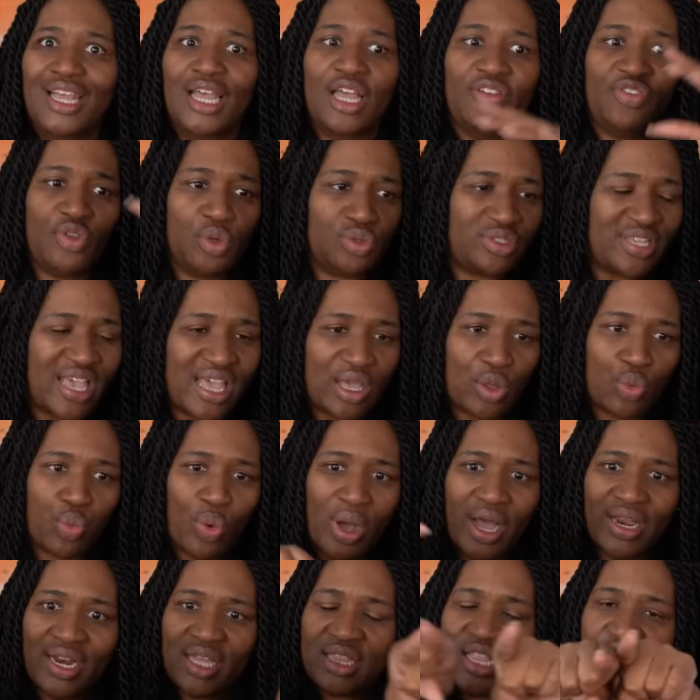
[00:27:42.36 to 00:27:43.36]
If you take
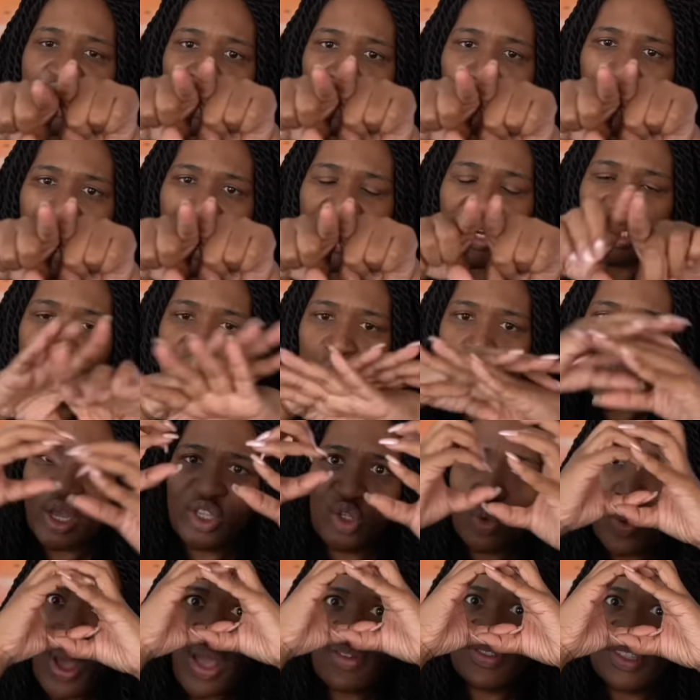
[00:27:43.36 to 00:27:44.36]
one and then you minus
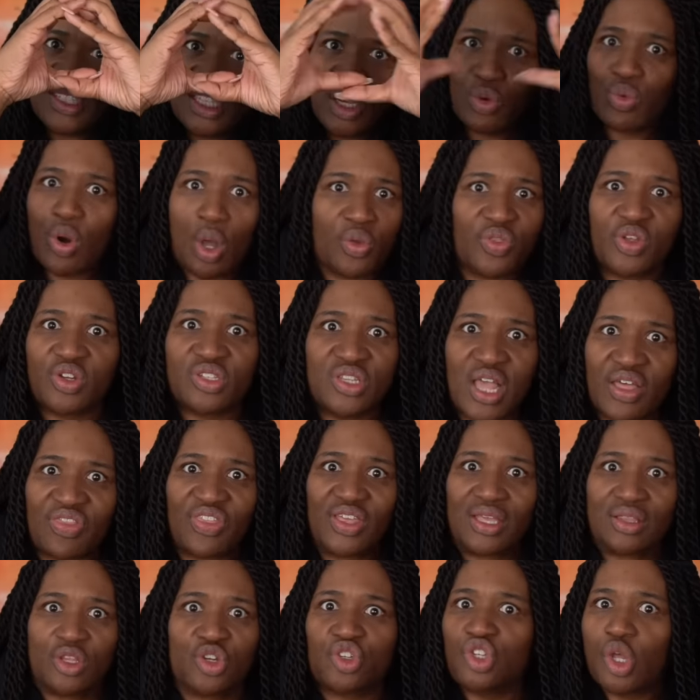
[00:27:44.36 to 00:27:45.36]
one, you have zero. There's
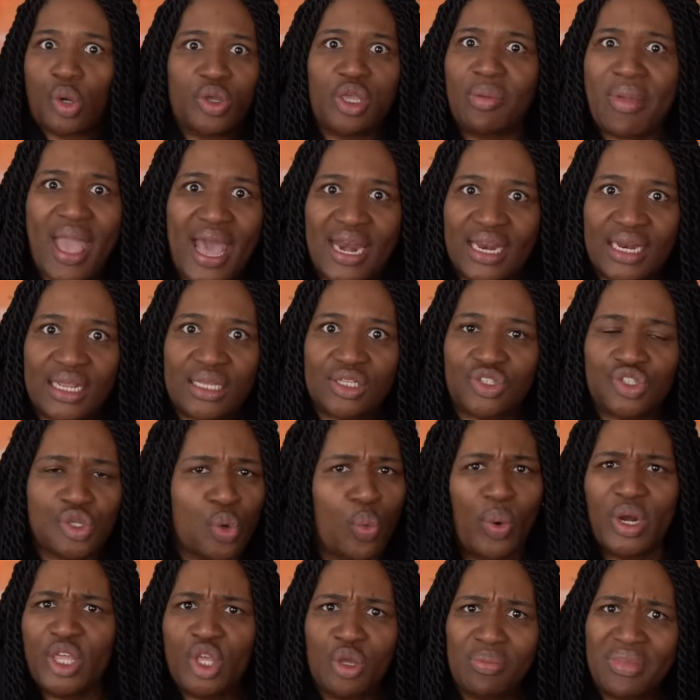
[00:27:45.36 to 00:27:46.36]
nothing. There's no humanity.
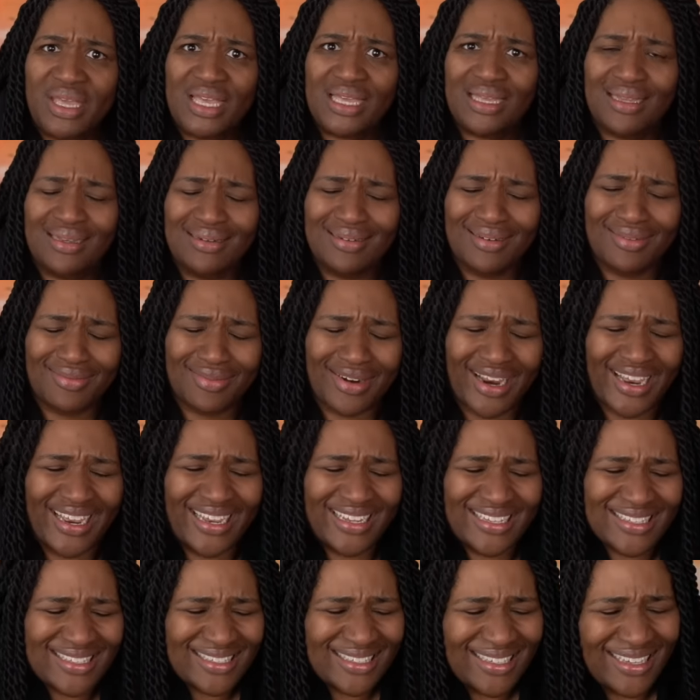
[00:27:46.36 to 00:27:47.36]
So what do you mean,
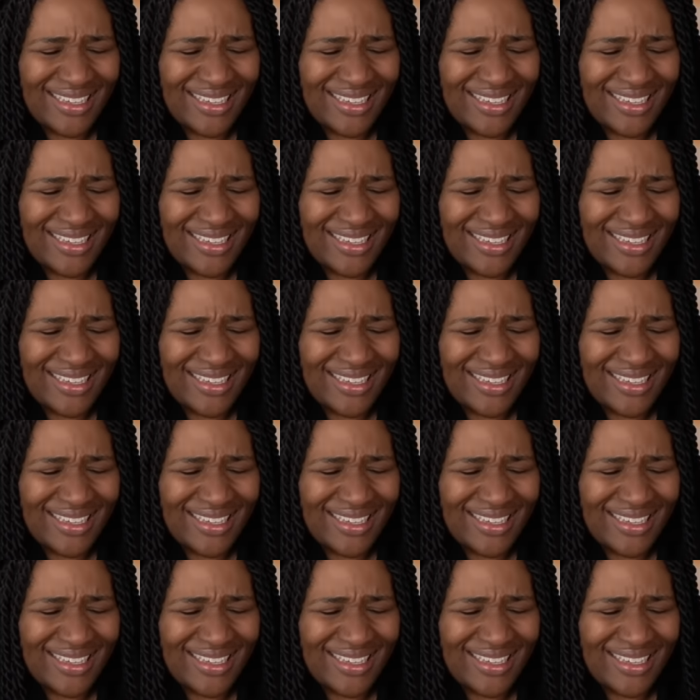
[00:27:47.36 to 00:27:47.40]
right?